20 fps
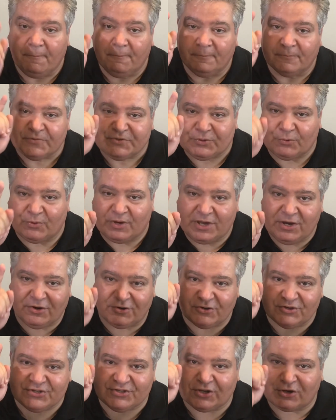So
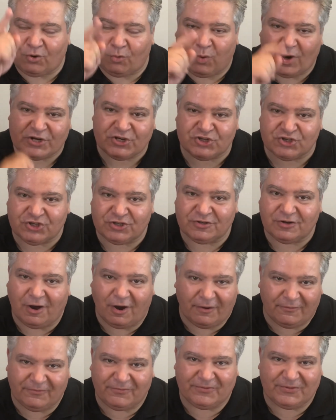here's the question
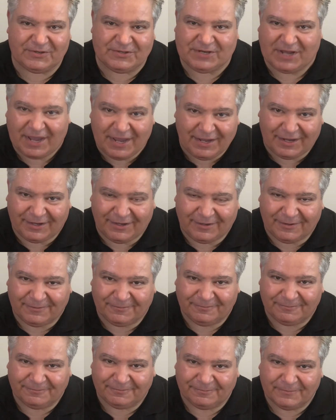of the day.
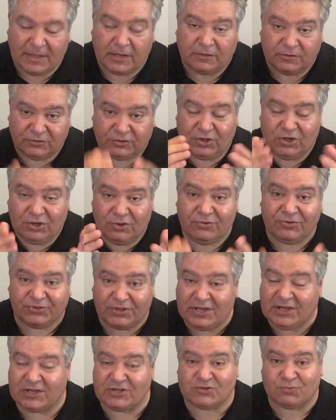Do you
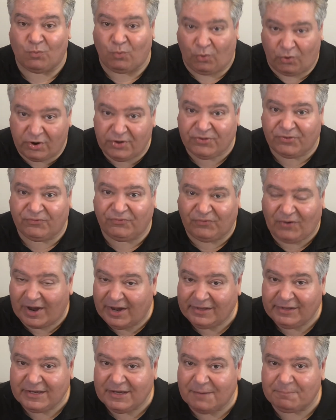think it's worth
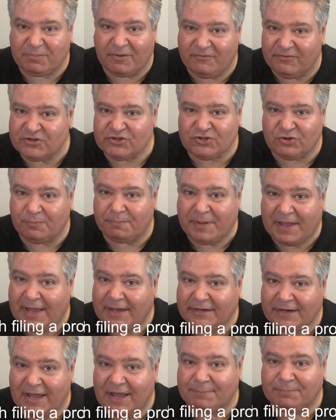filing a provisional
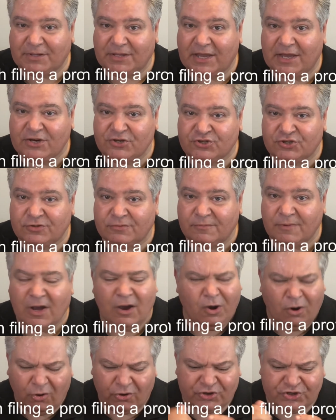patent application,
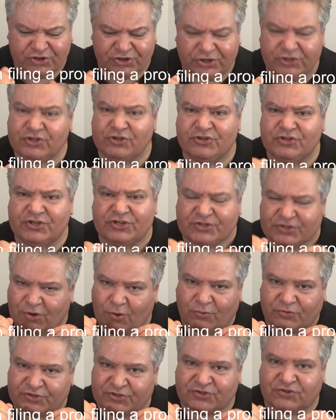or should you just
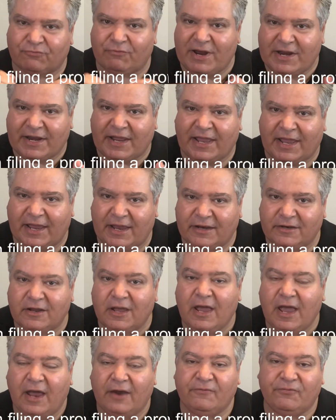go straight
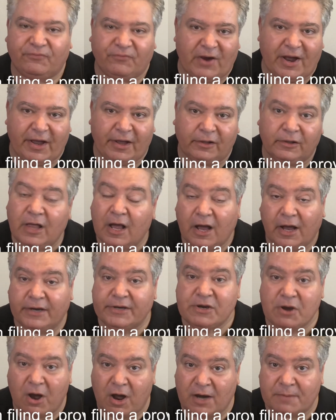ahead and file a
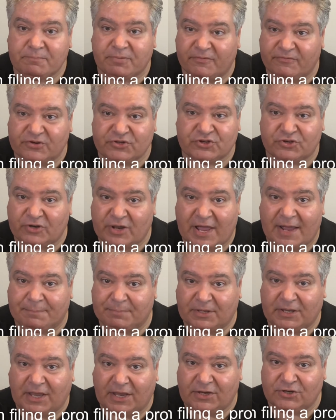non-provisional
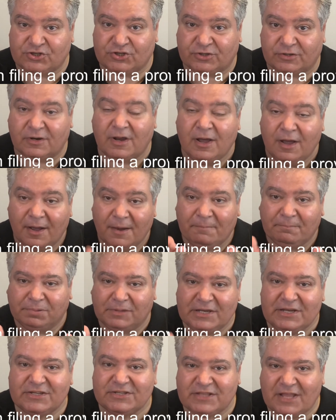application?
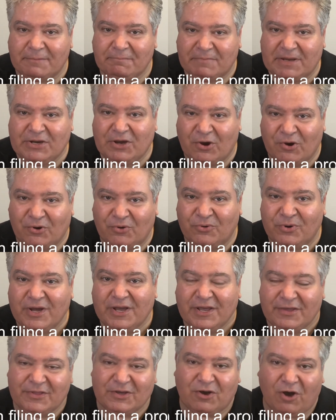Please let me know
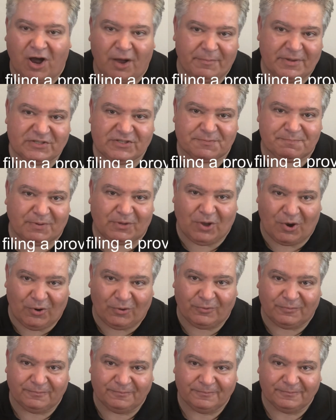in the comments below.